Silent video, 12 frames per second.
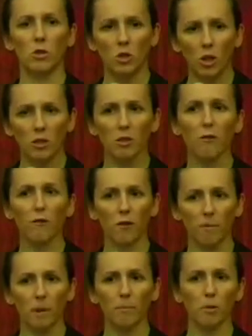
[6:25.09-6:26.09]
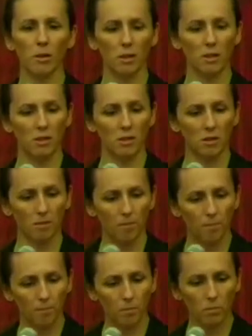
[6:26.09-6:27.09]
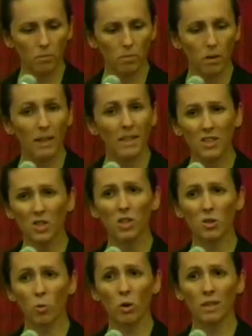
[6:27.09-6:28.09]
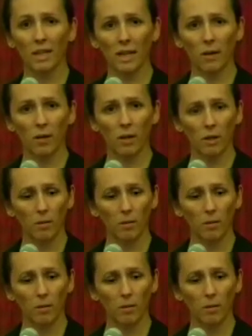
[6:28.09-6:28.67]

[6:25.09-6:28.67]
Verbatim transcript: just from the police. And that's just one carrier.